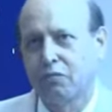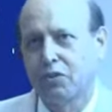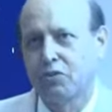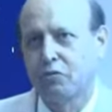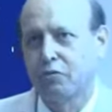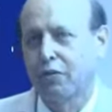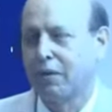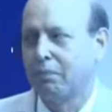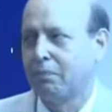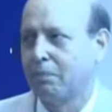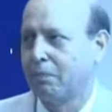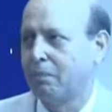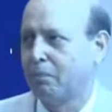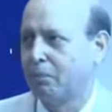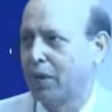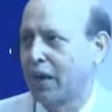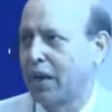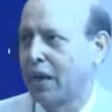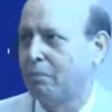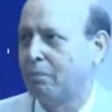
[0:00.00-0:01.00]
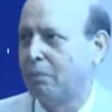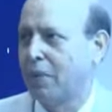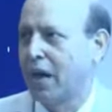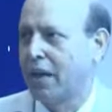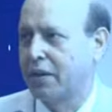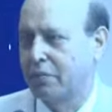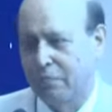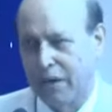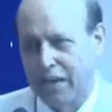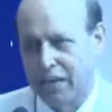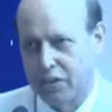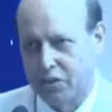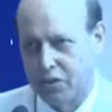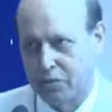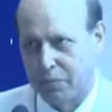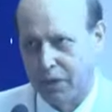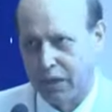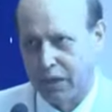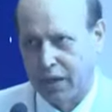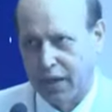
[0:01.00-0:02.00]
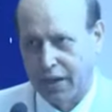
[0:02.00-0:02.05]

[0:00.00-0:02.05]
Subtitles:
which will become unmanageable,